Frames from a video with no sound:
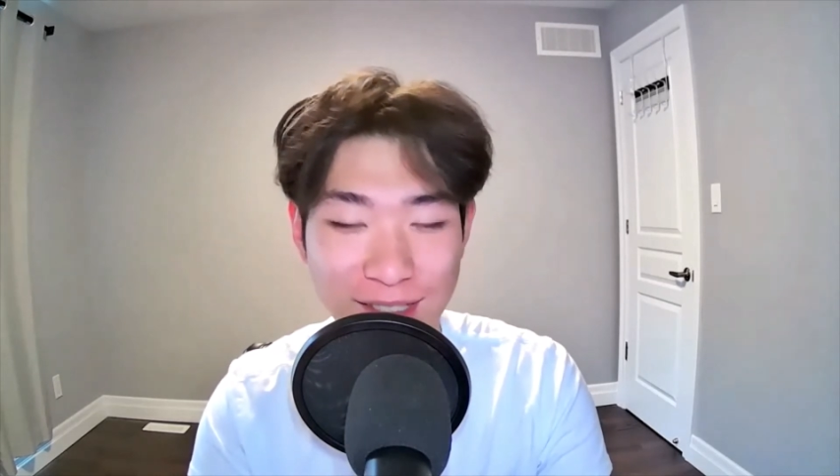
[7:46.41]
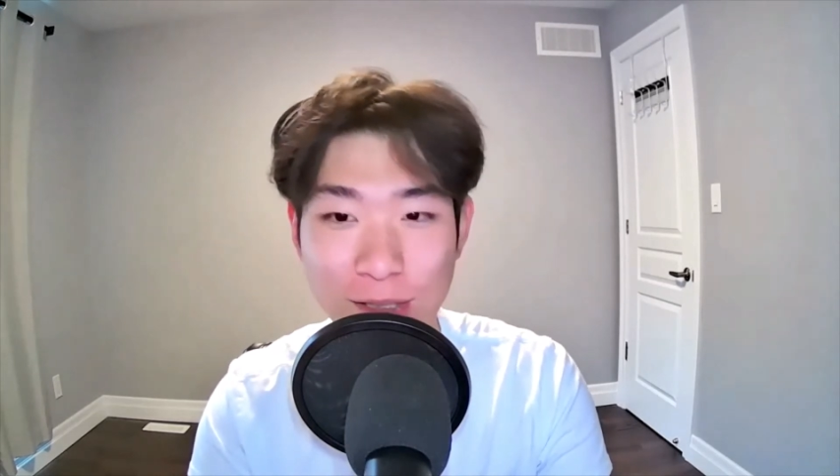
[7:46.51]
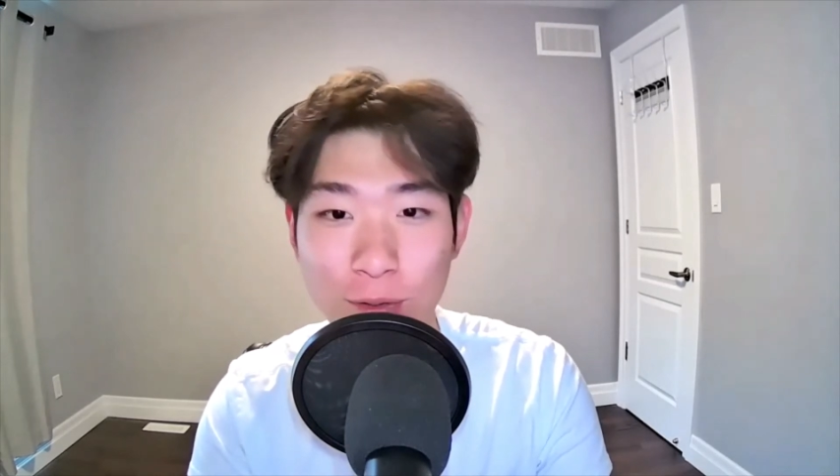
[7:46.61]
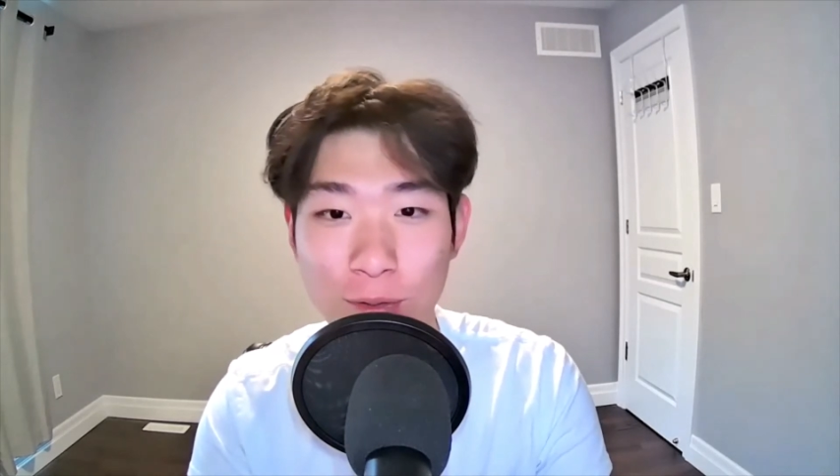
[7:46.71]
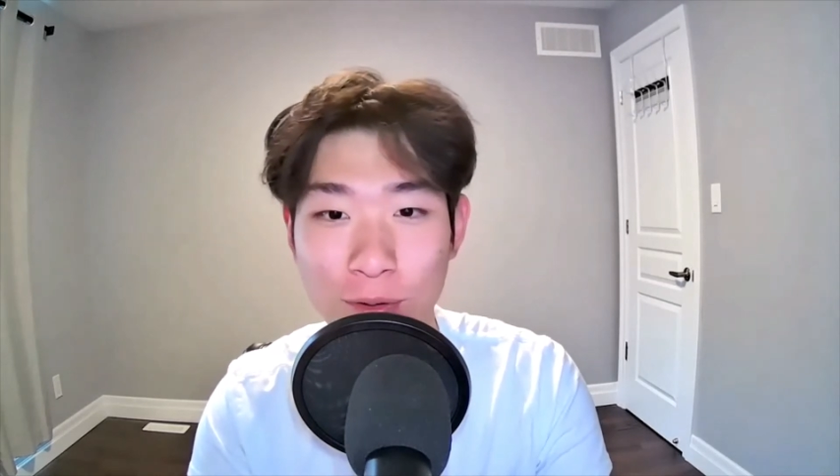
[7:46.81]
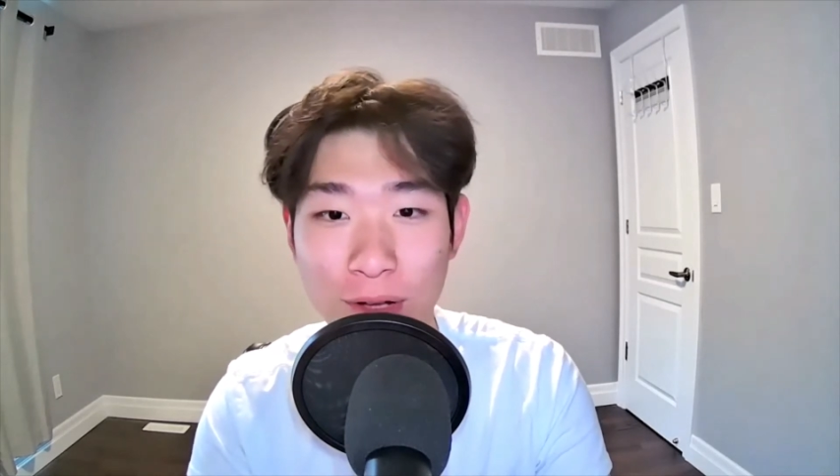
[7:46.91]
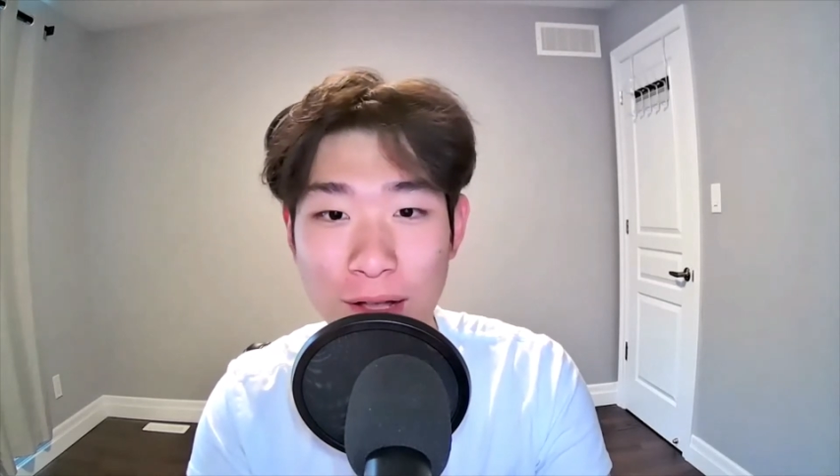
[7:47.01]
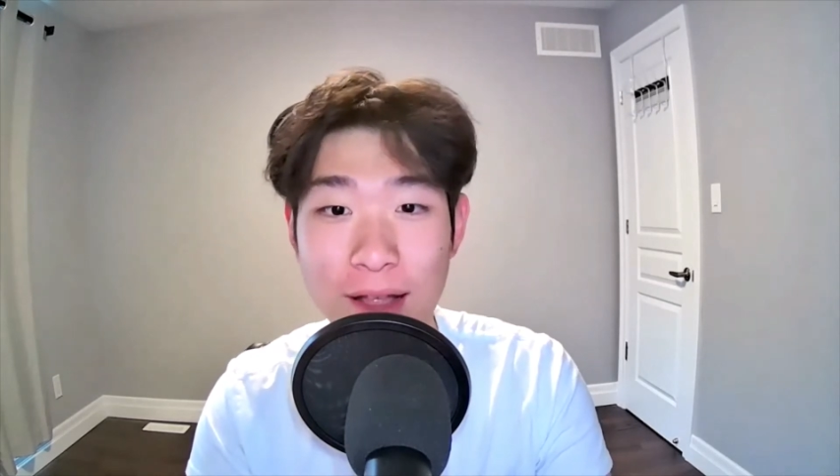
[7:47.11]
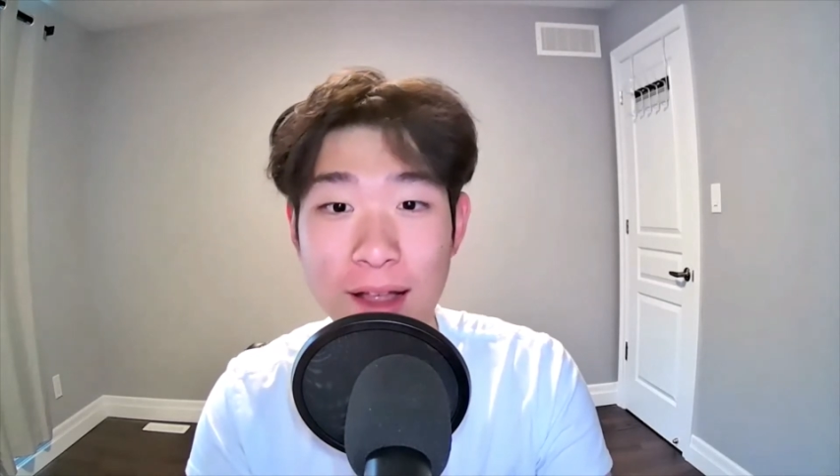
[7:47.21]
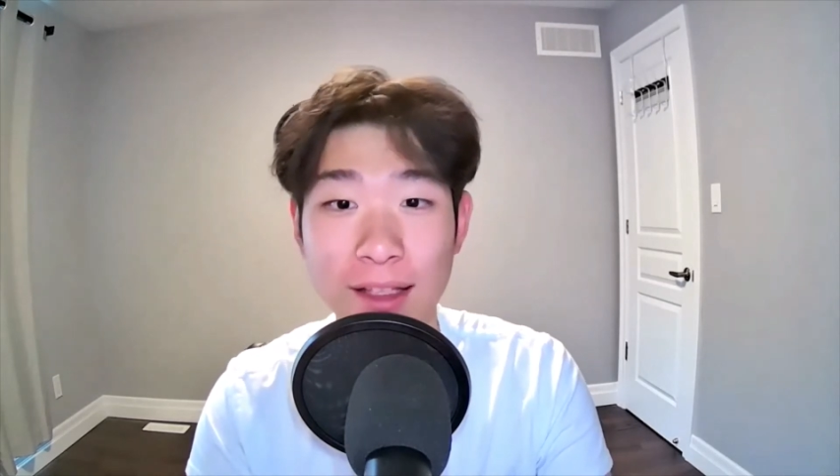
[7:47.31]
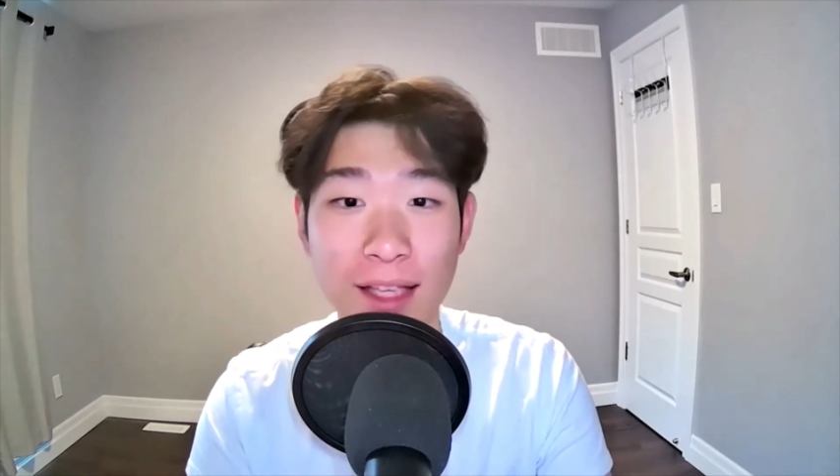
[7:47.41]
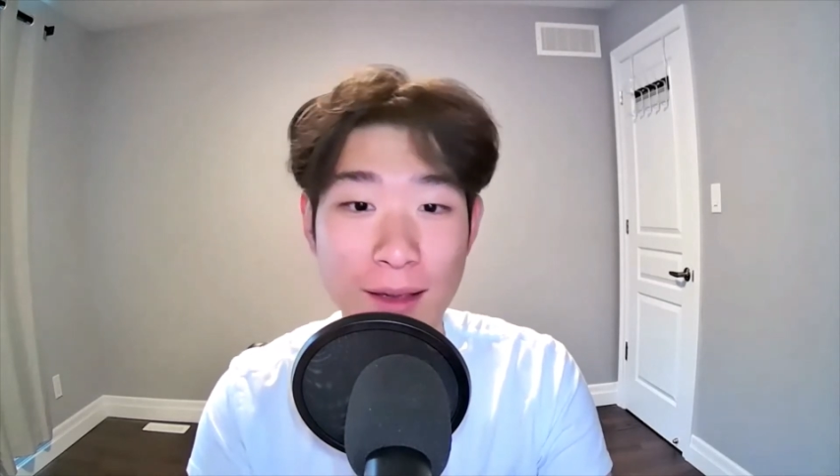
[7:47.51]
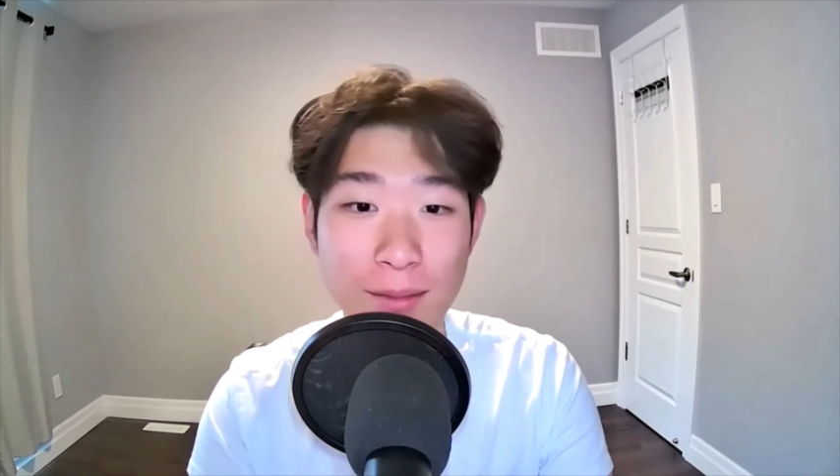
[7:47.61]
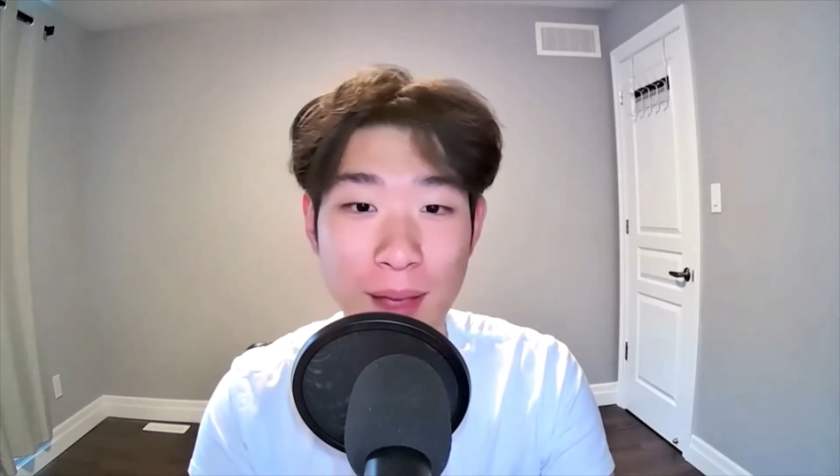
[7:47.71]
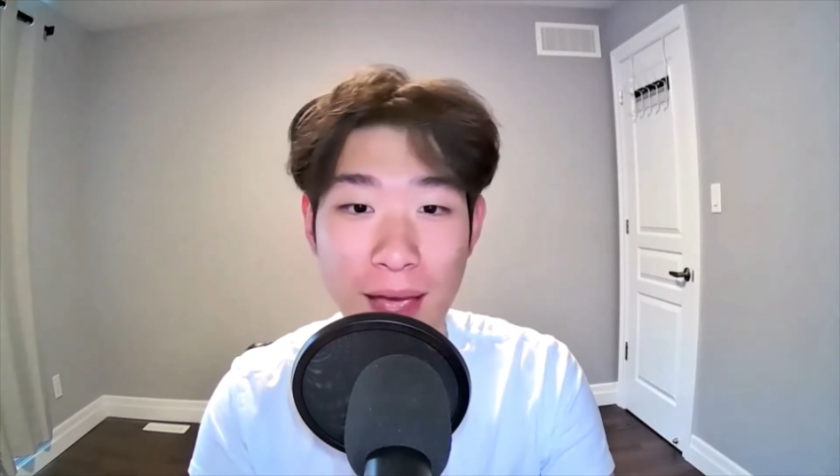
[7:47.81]
school,
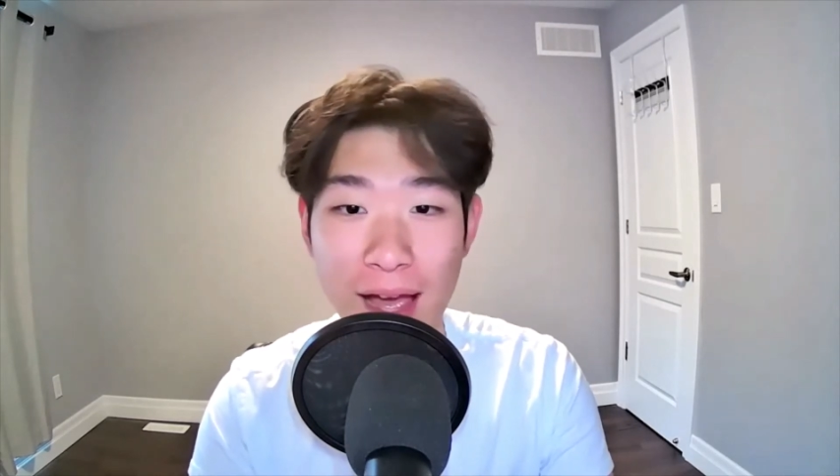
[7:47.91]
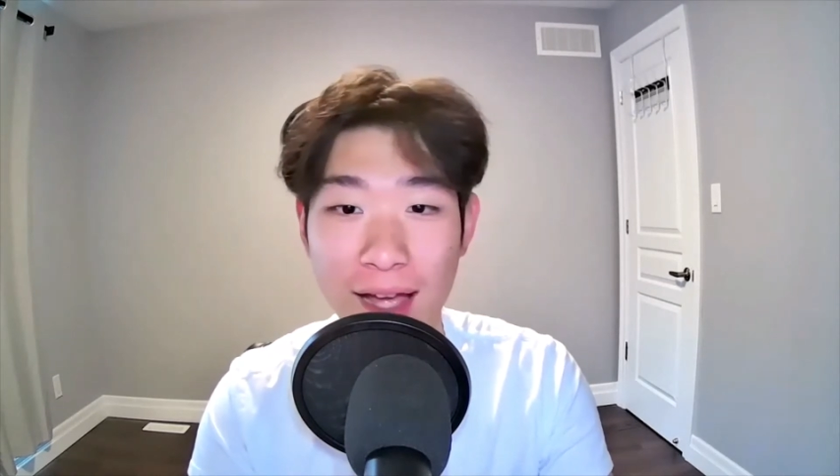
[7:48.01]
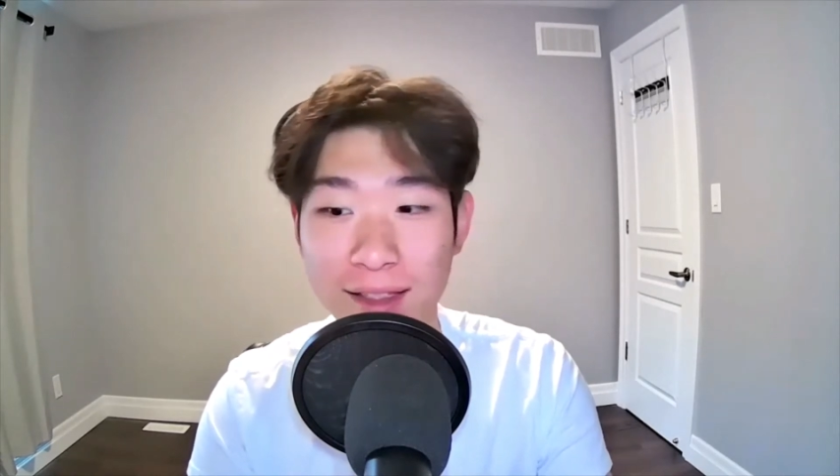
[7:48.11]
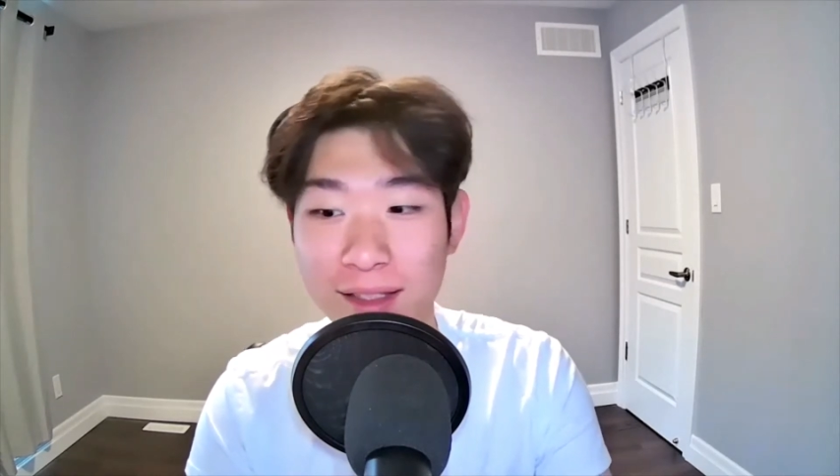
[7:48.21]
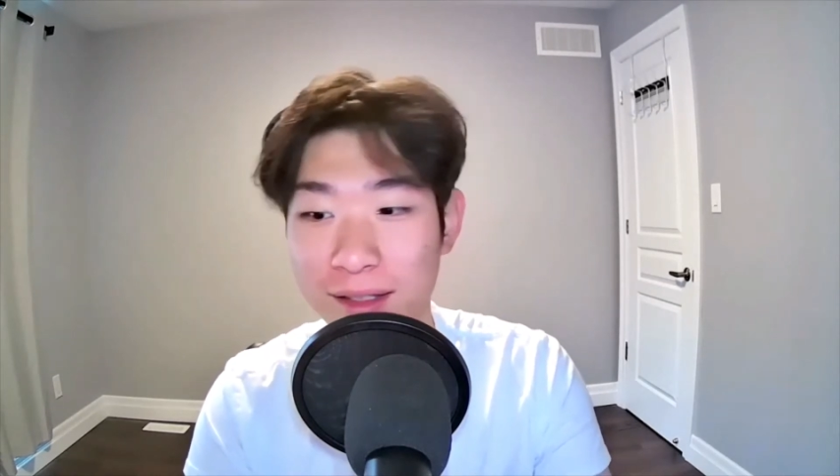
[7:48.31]
came back,